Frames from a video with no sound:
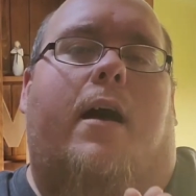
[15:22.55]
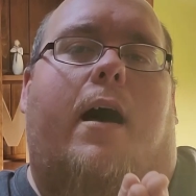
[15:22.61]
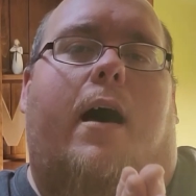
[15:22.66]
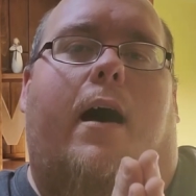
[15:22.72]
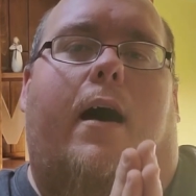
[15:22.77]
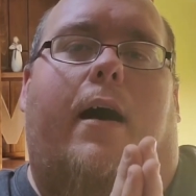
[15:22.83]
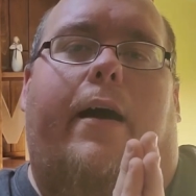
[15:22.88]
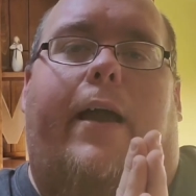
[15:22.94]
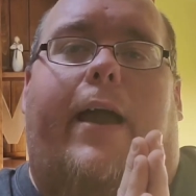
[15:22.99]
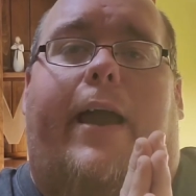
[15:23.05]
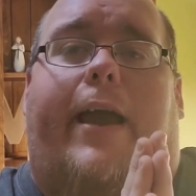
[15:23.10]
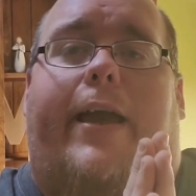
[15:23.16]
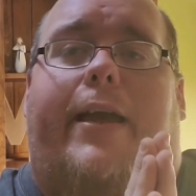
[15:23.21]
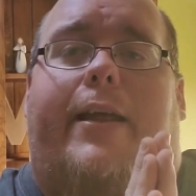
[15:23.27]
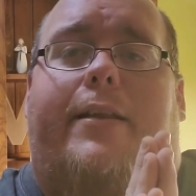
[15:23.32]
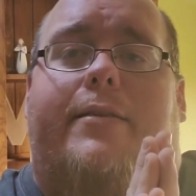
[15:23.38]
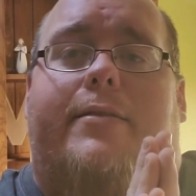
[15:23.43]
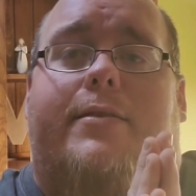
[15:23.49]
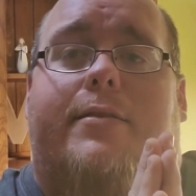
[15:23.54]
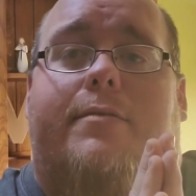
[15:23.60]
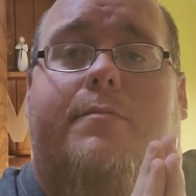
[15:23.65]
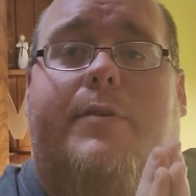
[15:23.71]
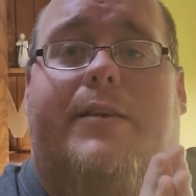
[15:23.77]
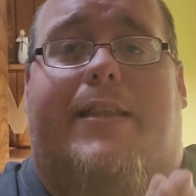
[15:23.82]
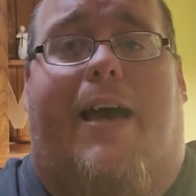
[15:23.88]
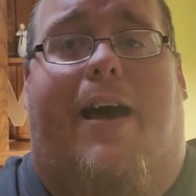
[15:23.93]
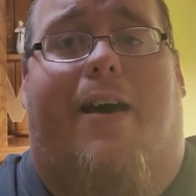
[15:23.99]
And
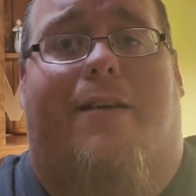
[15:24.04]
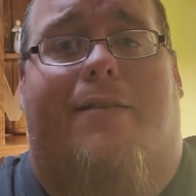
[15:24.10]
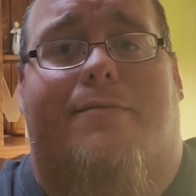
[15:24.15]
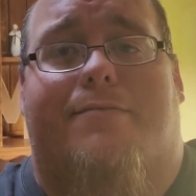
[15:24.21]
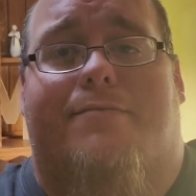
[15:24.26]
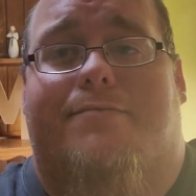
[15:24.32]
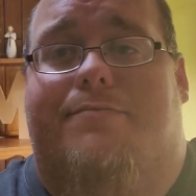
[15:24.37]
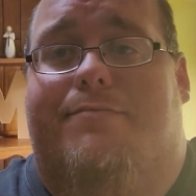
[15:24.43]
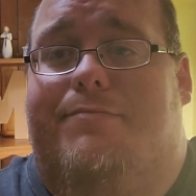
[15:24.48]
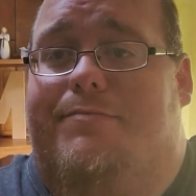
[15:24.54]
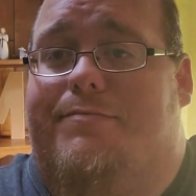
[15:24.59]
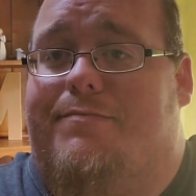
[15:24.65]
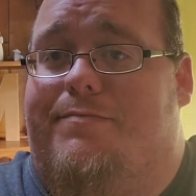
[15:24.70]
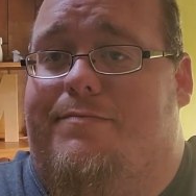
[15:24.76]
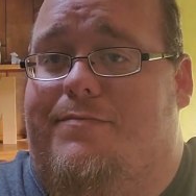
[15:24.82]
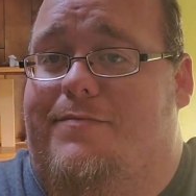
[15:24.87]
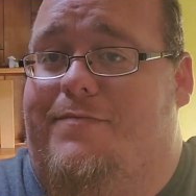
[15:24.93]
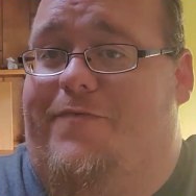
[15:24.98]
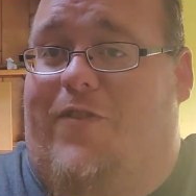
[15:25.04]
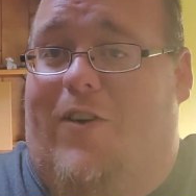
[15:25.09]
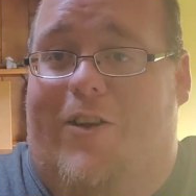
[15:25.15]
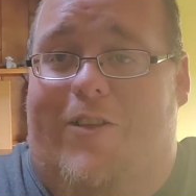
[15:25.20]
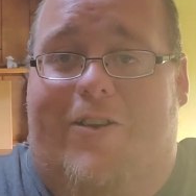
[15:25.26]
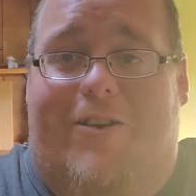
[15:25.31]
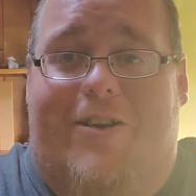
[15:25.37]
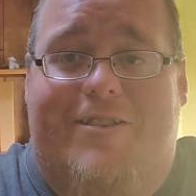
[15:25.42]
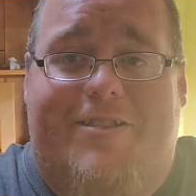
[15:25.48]
without
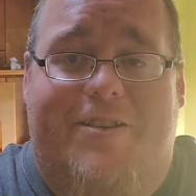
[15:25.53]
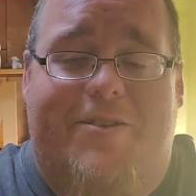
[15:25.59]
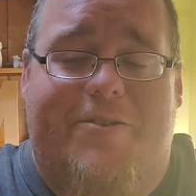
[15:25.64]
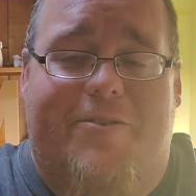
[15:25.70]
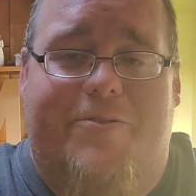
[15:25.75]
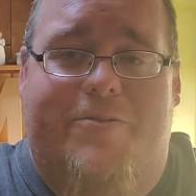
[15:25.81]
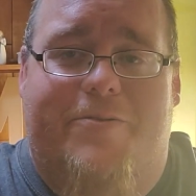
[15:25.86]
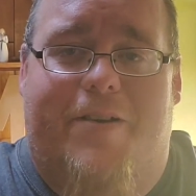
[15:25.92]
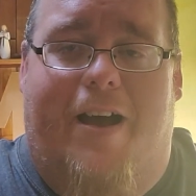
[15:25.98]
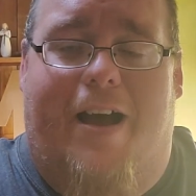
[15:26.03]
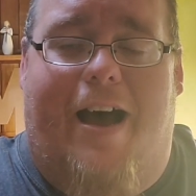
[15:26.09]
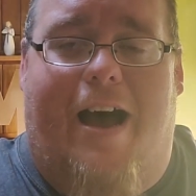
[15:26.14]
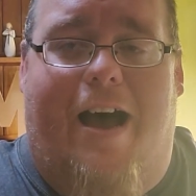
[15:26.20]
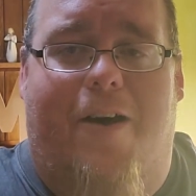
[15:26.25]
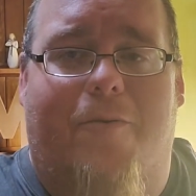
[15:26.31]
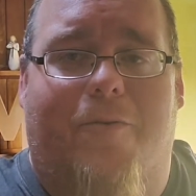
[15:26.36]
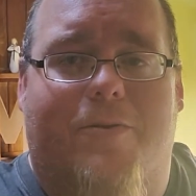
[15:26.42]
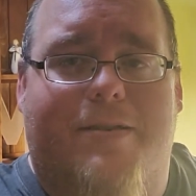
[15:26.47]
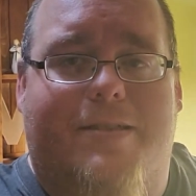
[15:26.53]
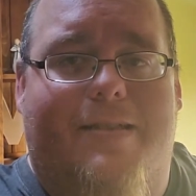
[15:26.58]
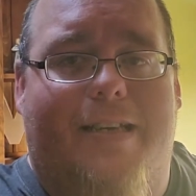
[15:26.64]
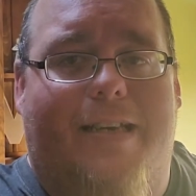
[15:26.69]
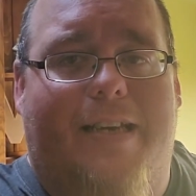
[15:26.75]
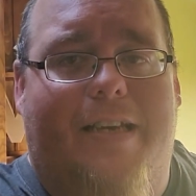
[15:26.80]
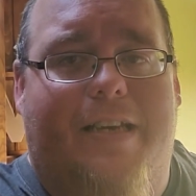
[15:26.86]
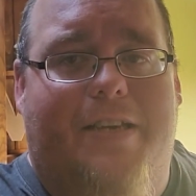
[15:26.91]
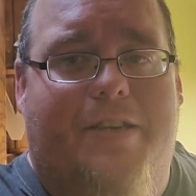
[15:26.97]
further ado, I will
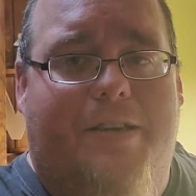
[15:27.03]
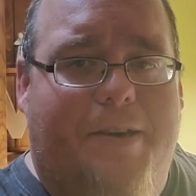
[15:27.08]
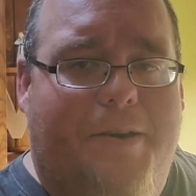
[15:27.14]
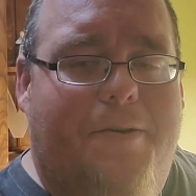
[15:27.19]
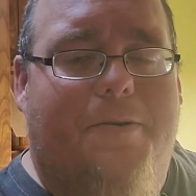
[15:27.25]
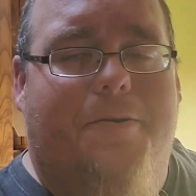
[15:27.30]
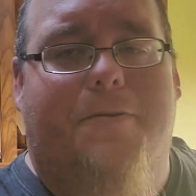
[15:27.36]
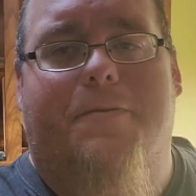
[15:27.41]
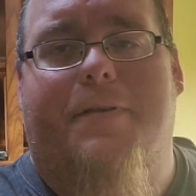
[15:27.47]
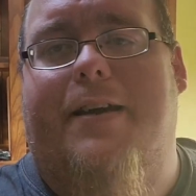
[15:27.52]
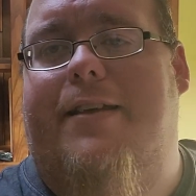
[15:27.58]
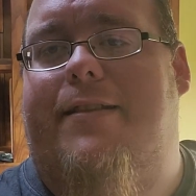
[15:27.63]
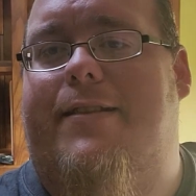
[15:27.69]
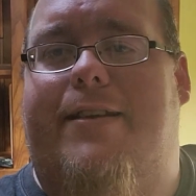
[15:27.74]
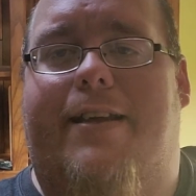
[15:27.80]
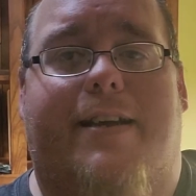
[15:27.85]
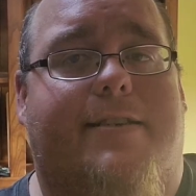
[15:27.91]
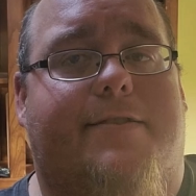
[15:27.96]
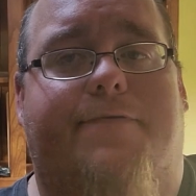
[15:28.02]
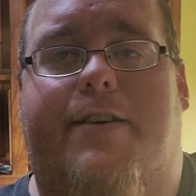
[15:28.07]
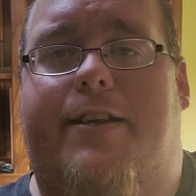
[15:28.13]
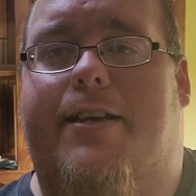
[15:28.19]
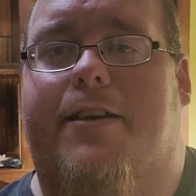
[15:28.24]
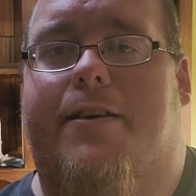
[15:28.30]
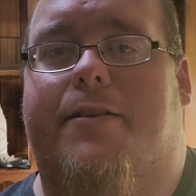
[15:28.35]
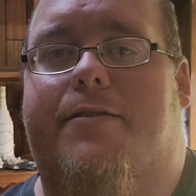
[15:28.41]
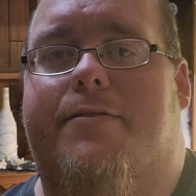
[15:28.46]
see you in the next
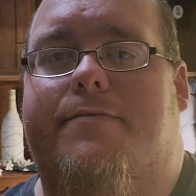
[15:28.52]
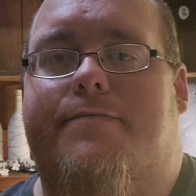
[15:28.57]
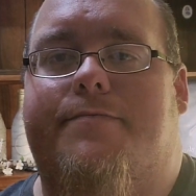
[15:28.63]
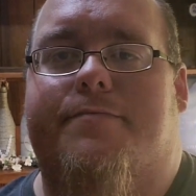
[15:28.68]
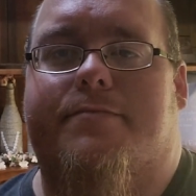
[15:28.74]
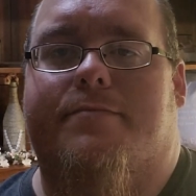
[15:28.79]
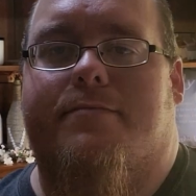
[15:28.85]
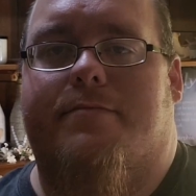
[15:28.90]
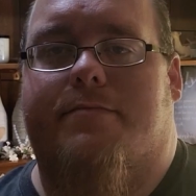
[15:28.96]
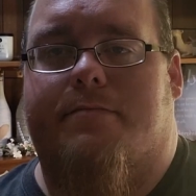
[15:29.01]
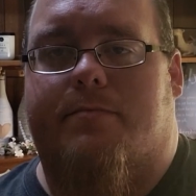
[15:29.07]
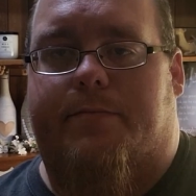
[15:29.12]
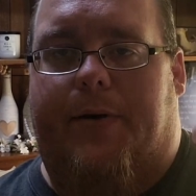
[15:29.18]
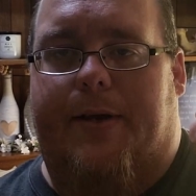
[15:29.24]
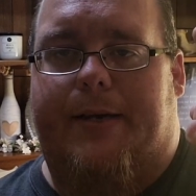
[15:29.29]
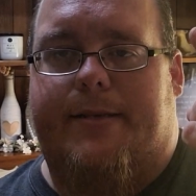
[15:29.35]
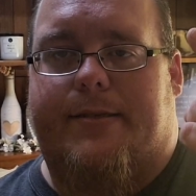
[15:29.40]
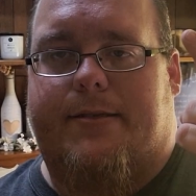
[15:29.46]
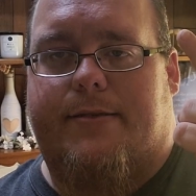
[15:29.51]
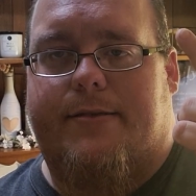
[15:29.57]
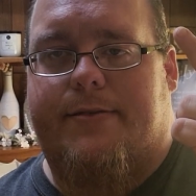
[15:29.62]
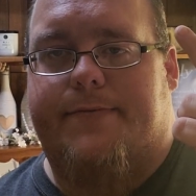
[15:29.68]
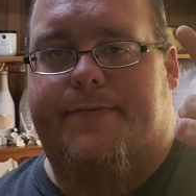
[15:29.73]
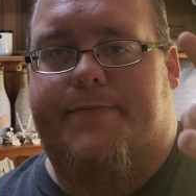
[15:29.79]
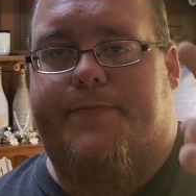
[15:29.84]
video. Peace.